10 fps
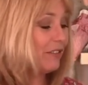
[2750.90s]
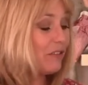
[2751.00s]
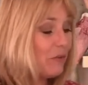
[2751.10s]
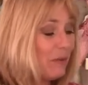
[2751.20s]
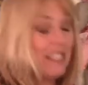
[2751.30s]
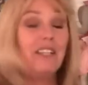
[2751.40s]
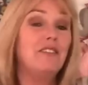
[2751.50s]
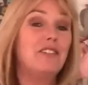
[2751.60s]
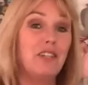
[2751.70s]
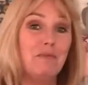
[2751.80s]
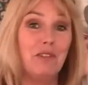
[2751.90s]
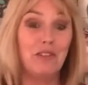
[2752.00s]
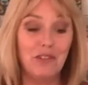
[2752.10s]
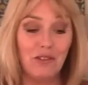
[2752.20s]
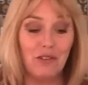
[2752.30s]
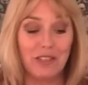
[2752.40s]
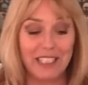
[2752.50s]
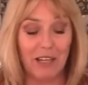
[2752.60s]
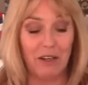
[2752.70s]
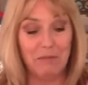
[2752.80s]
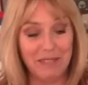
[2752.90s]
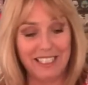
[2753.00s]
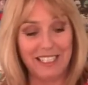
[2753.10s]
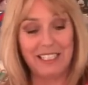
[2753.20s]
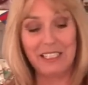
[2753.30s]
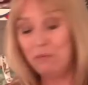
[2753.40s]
out of the window to come to the door to get her biscuits